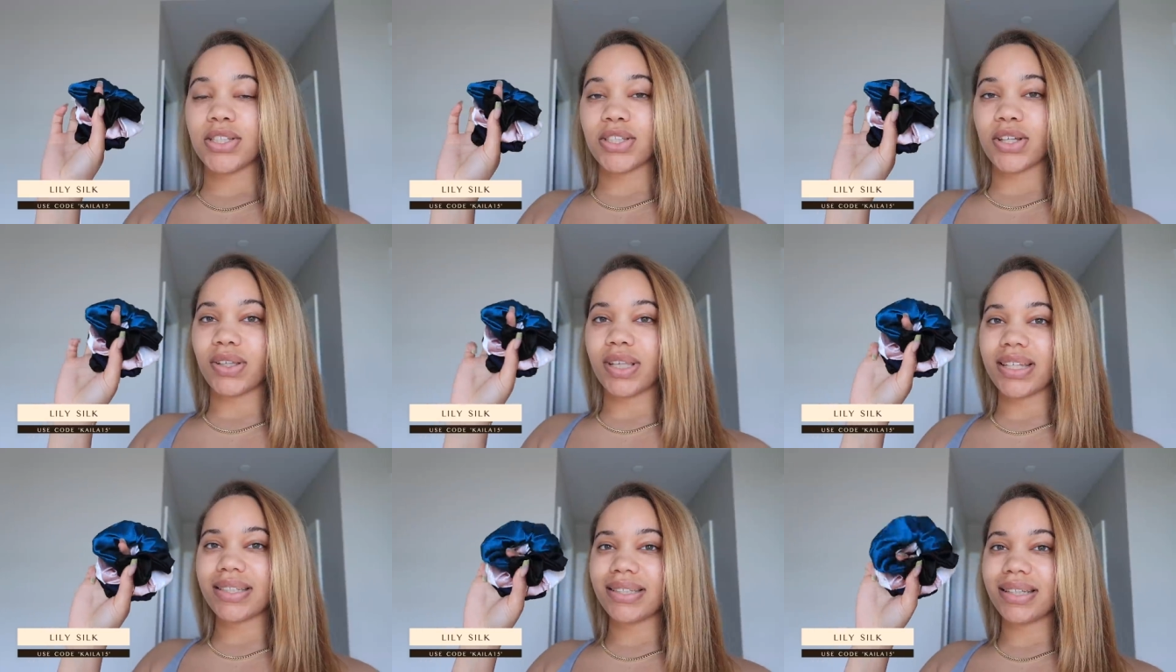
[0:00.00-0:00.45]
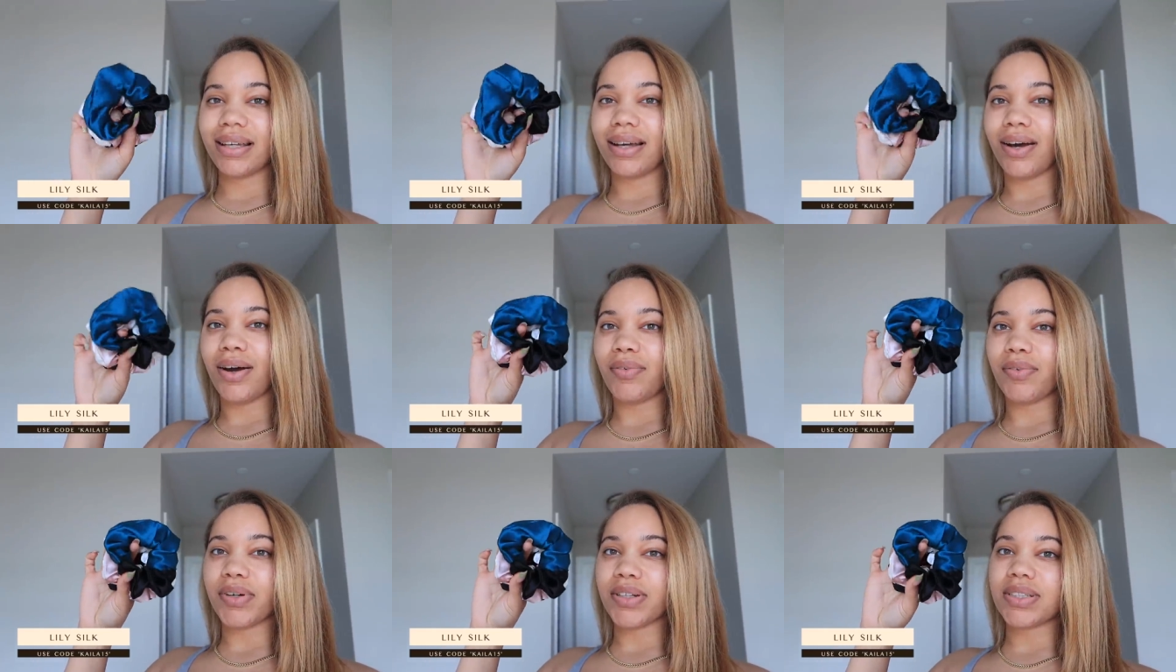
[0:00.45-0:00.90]
So they sent
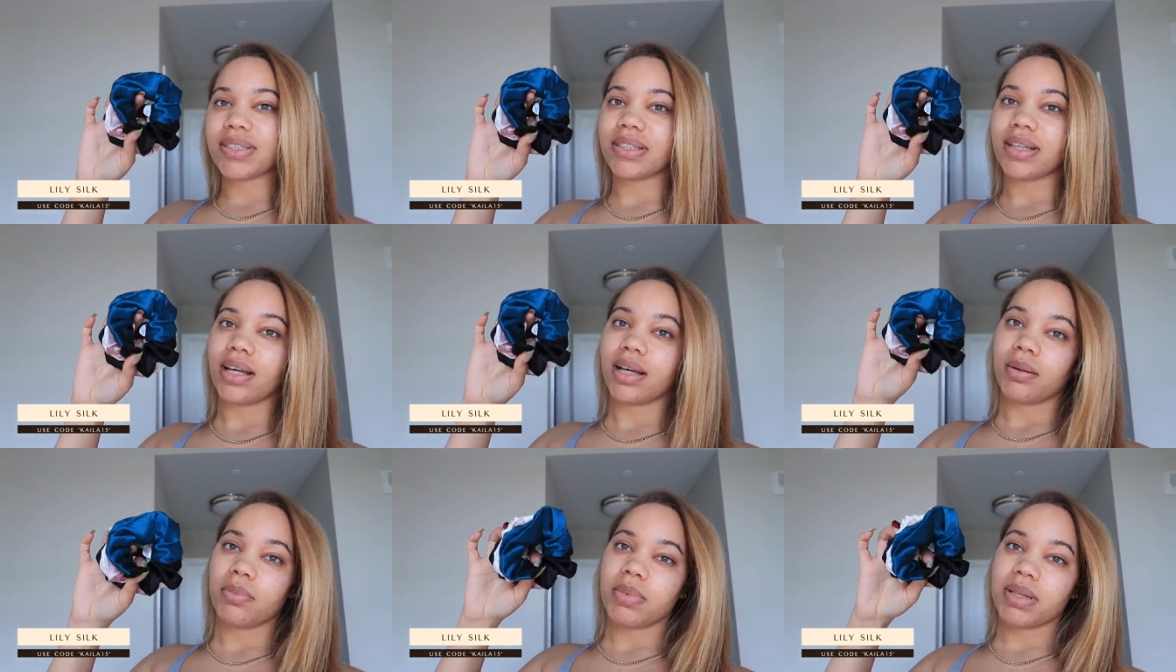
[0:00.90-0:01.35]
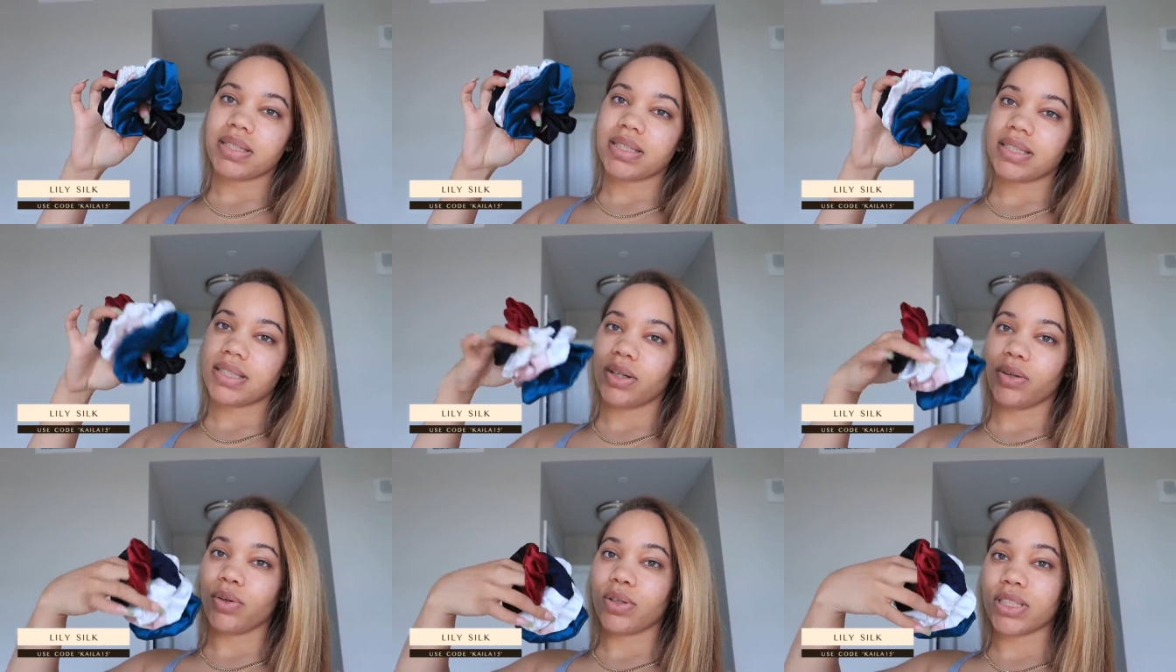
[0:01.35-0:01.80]
over some
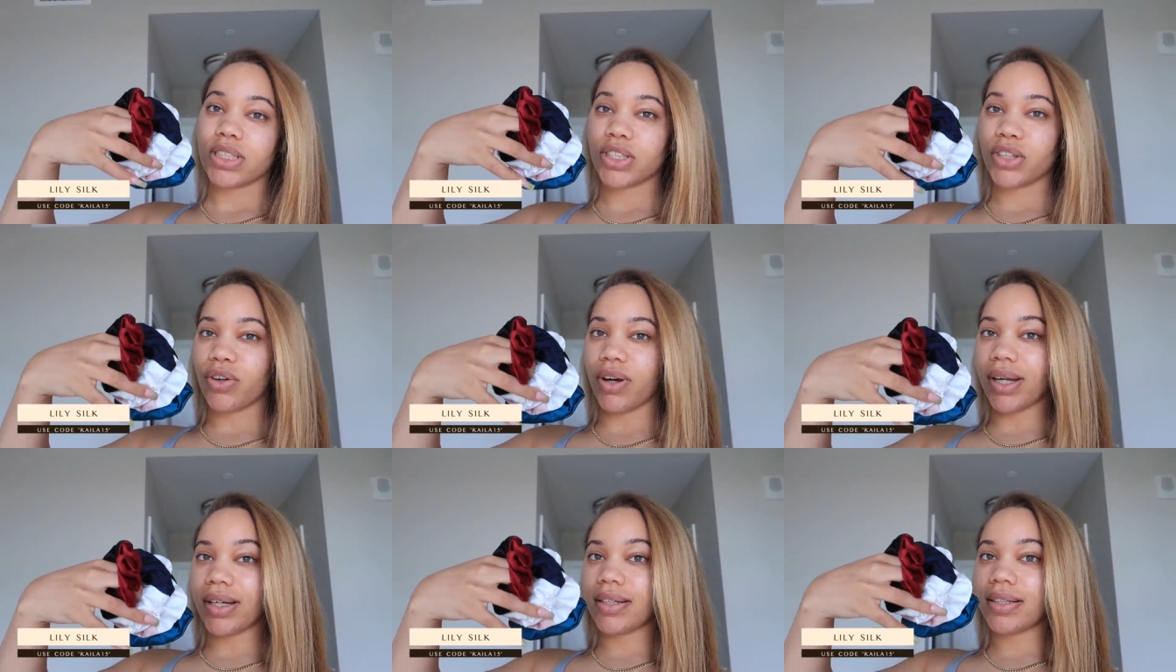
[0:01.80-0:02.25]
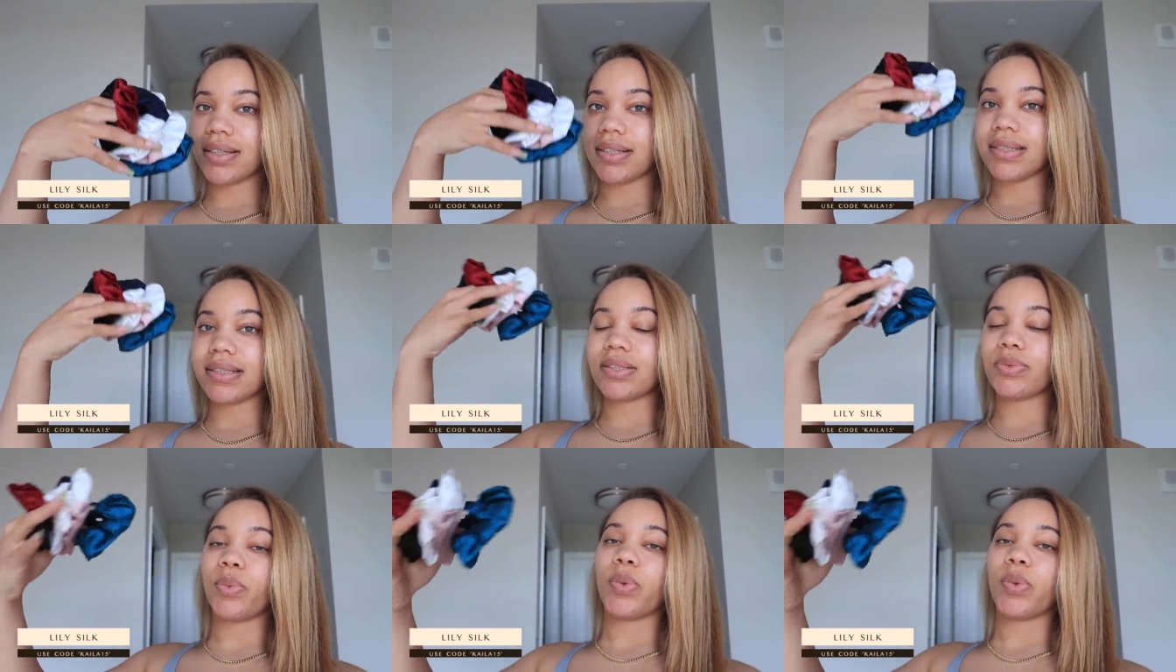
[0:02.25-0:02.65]
silk scrunchies,